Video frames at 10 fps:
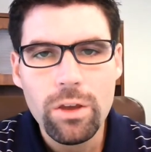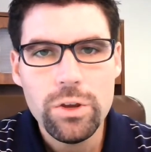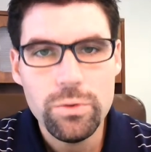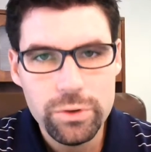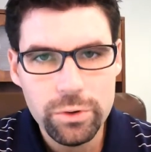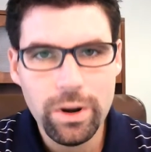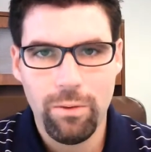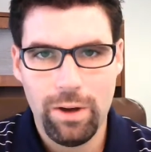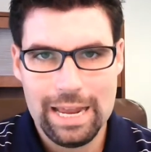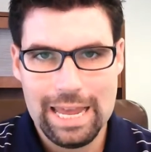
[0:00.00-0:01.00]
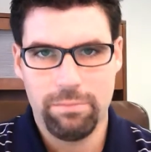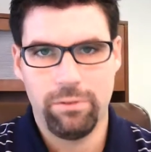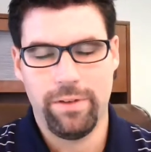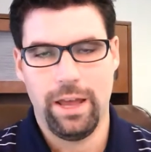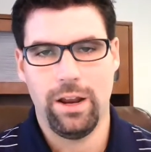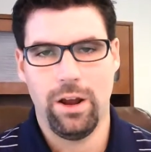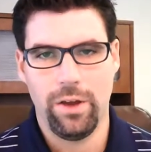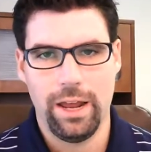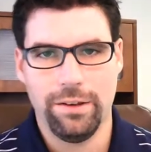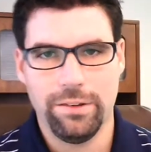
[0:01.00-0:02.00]
you do not want a gable vent.
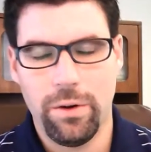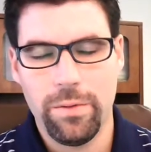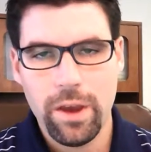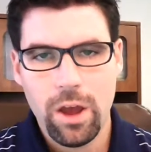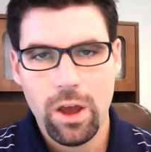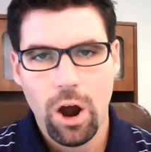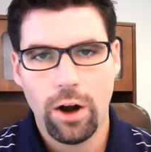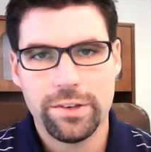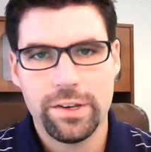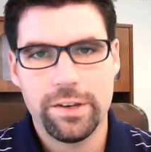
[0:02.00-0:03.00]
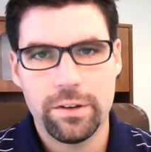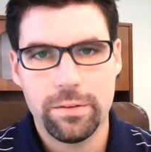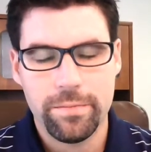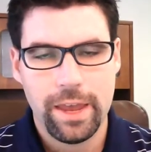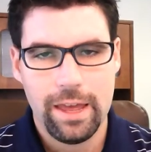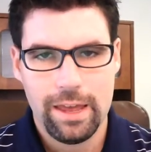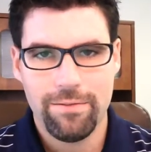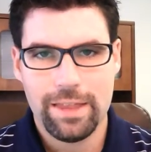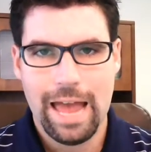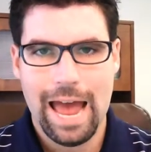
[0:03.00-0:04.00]
Okay, so our system,
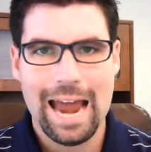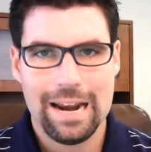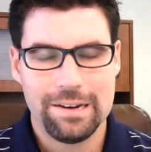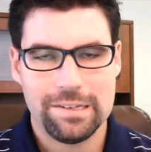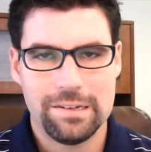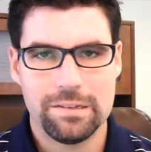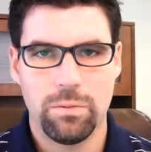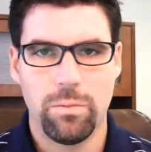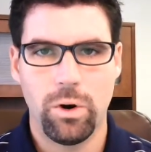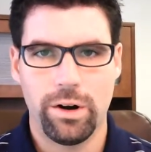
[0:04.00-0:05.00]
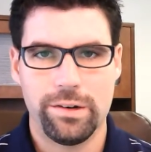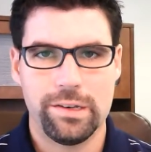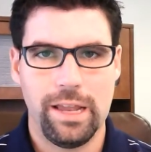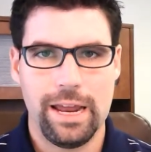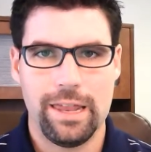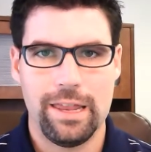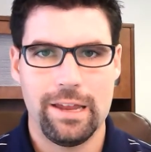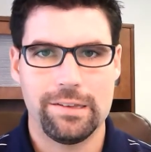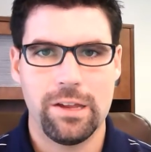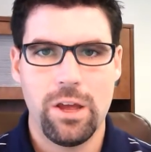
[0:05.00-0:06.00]
even the attic system, works like
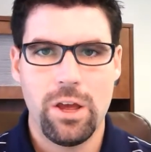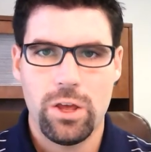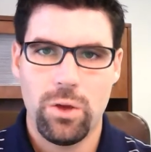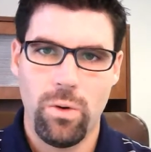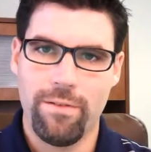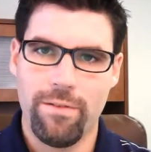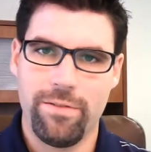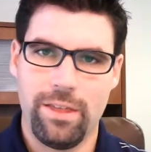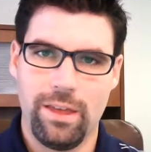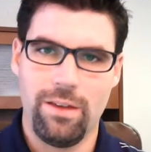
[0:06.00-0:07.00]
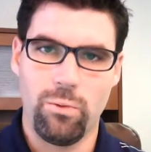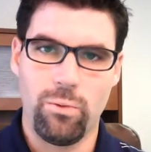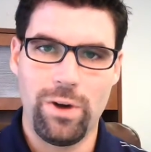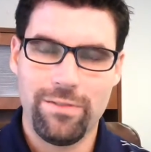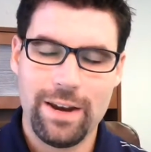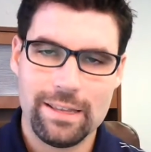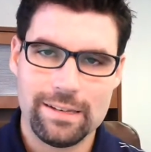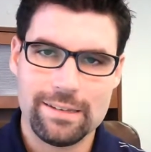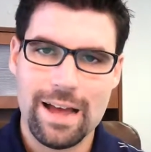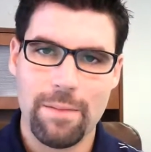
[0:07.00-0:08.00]
this. You have the ridge vent at
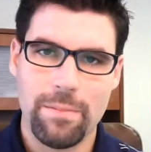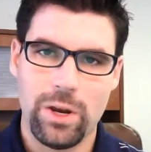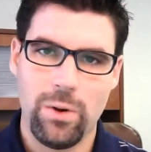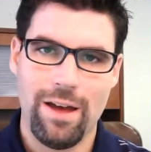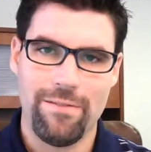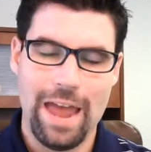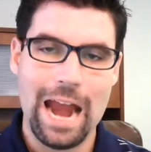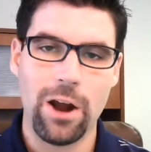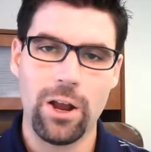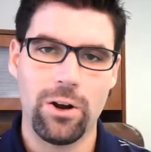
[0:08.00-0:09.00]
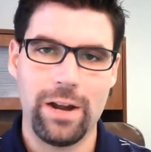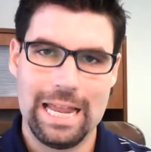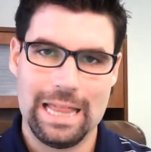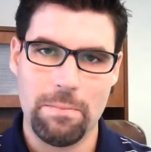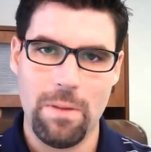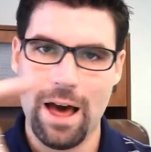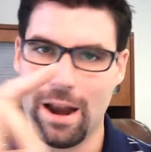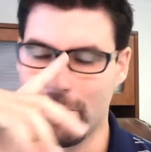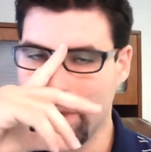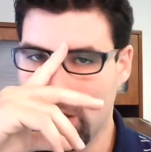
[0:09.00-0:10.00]
the top and you have air entering at the
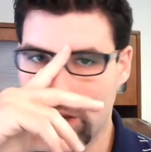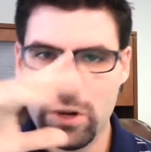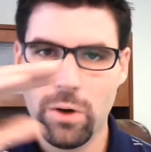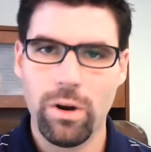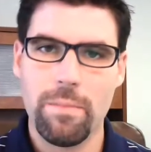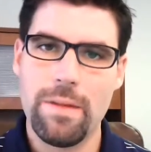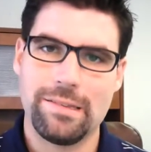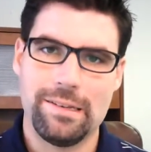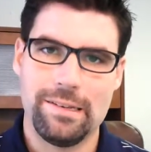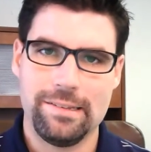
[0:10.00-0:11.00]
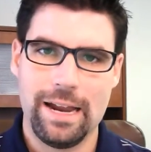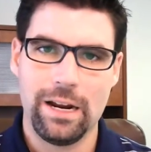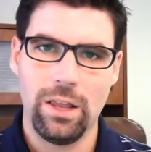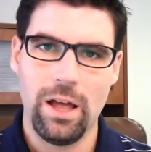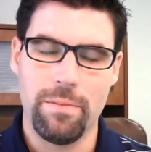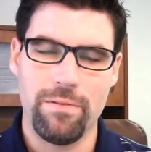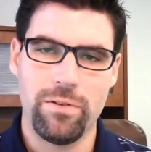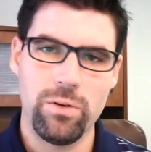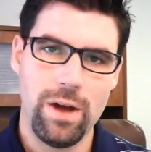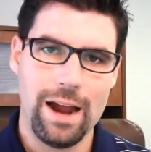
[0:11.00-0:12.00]
bottom. You don't want to mess this cycle up. If
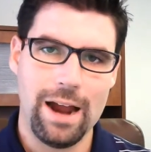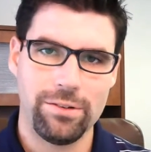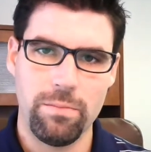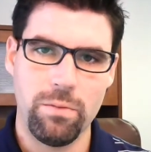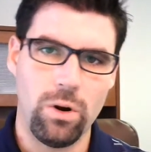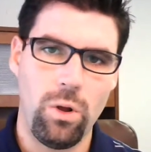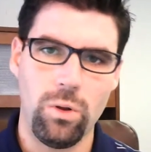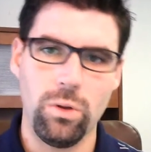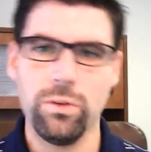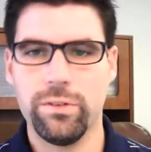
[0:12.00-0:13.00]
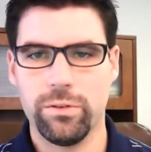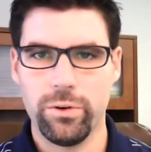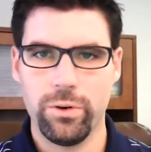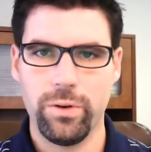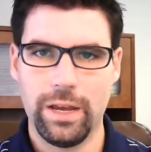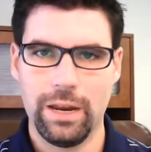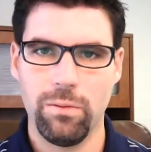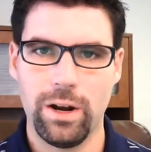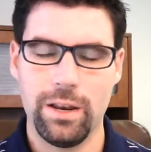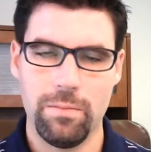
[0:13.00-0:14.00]
you actually put holes through
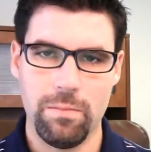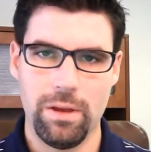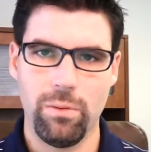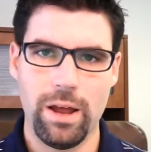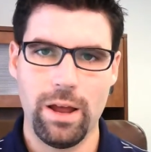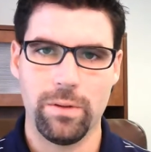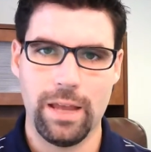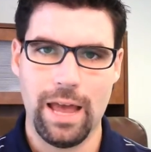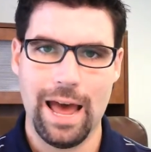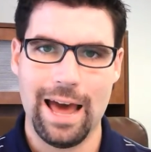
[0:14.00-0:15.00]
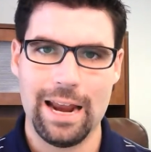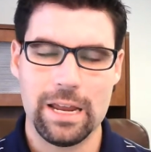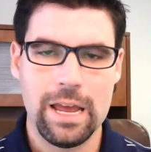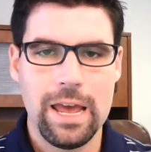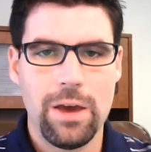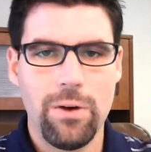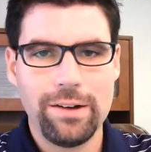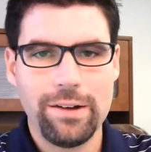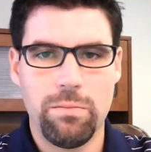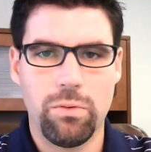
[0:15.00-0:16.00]
anywhere in midway up on the attic, it would
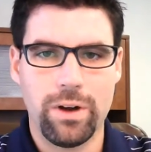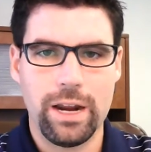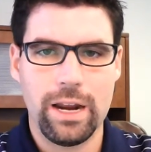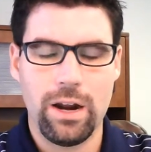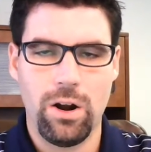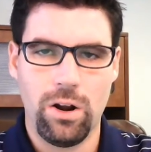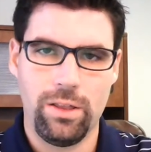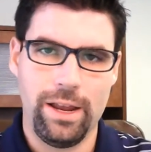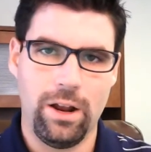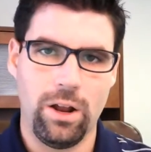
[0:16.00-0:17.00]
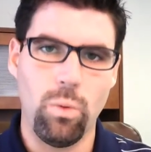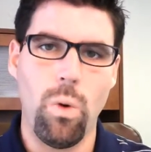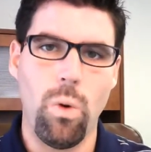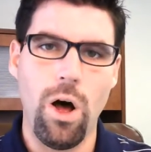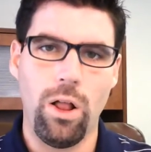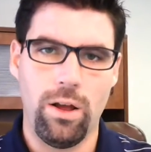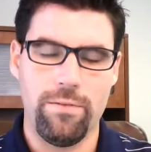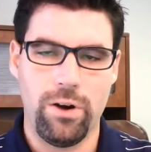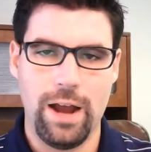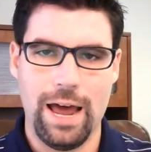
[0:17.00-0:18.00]
actually bring, like on the wall
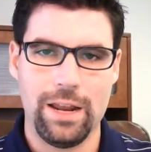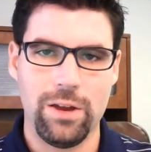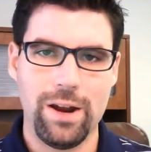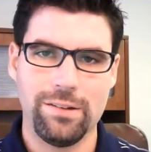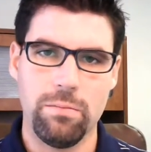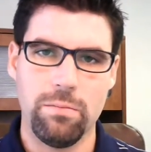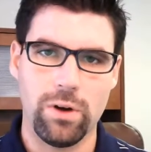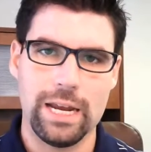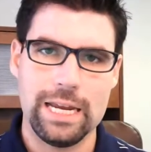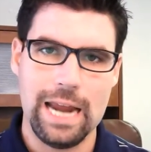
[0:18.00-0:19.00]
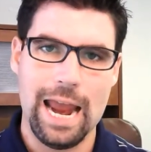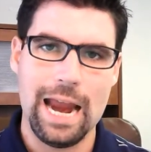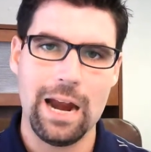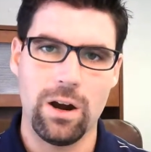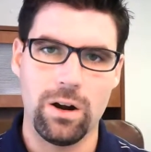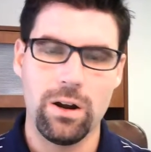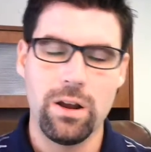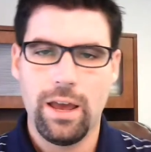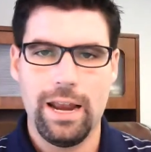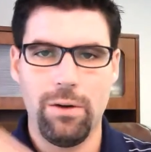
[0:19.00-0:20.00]
of your attic, it would actually bring in air,
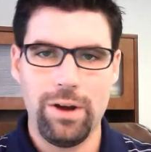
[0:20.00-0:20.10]
and that would